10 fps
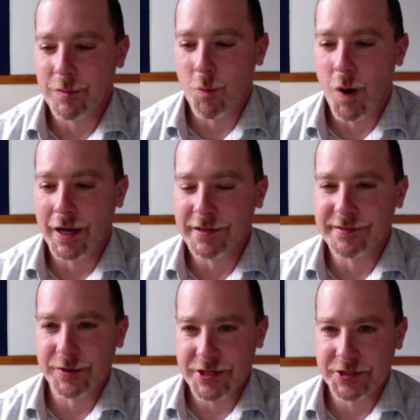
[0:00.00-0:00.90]
why
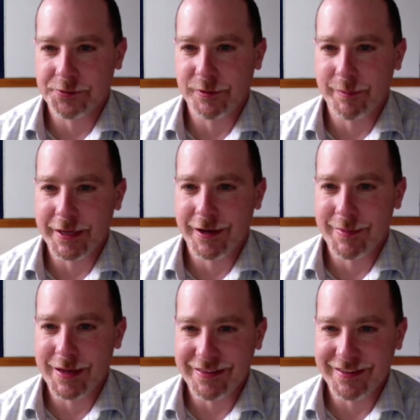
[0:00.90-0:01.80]
certain children
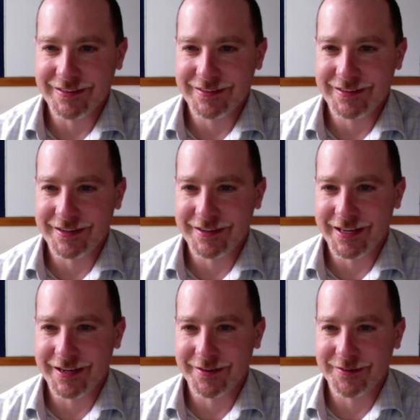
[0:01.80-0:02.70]
become atheists and
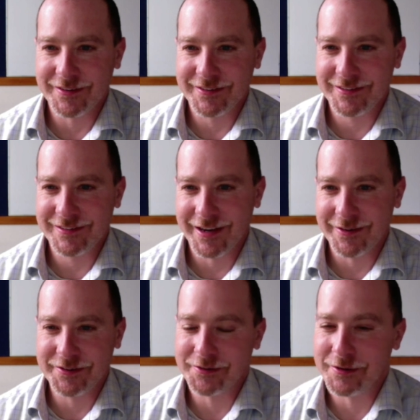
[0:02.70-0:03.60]
other
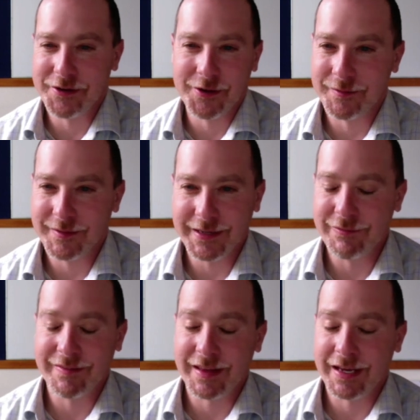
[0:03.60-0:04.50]
children don't,
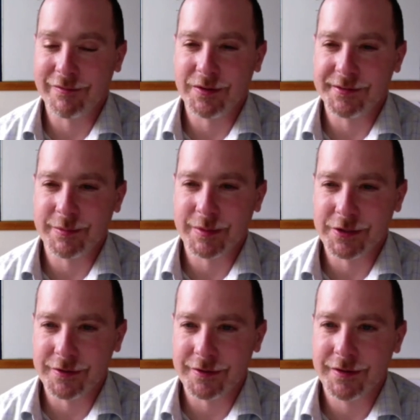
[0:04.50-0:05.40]
even if they have very
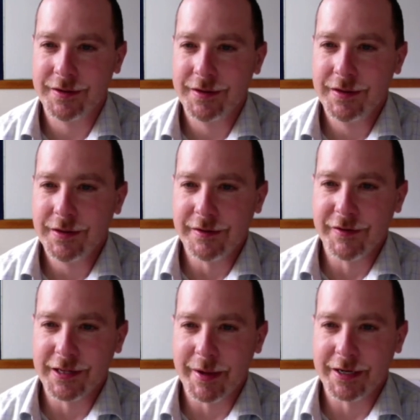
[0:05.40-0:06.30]
similar
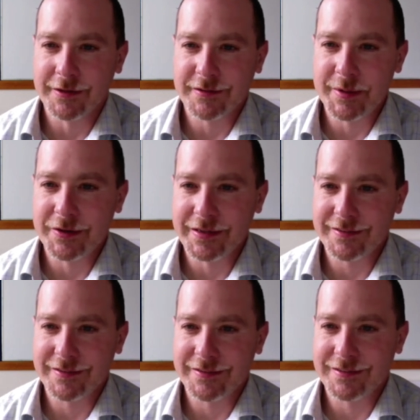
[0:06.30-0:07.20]
developmental
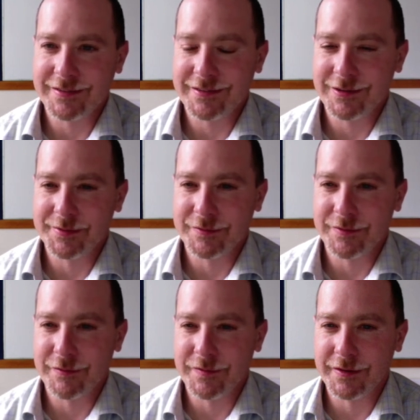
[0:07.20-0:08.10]
experiences in terms of
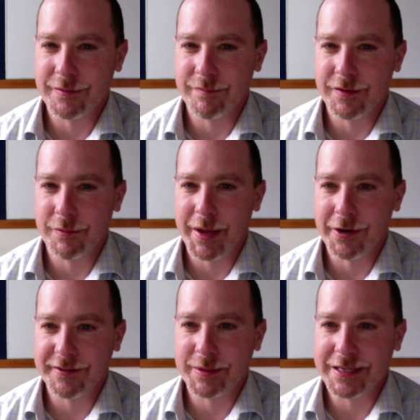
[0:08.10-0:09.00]
their
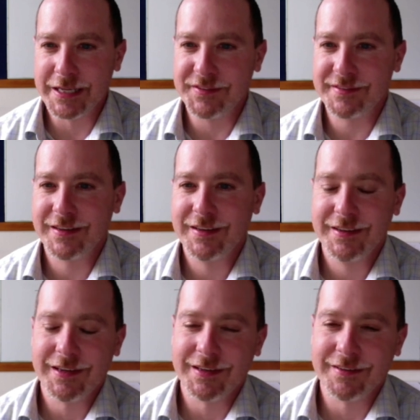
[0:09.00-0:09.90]
parents' beliefs
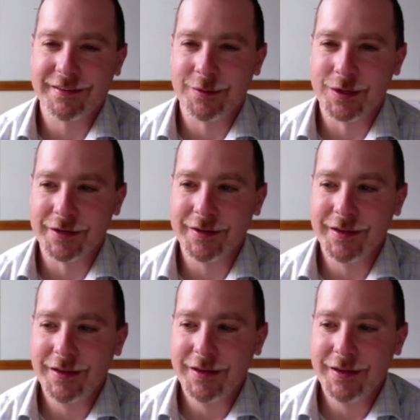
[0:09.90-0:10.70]
and so on.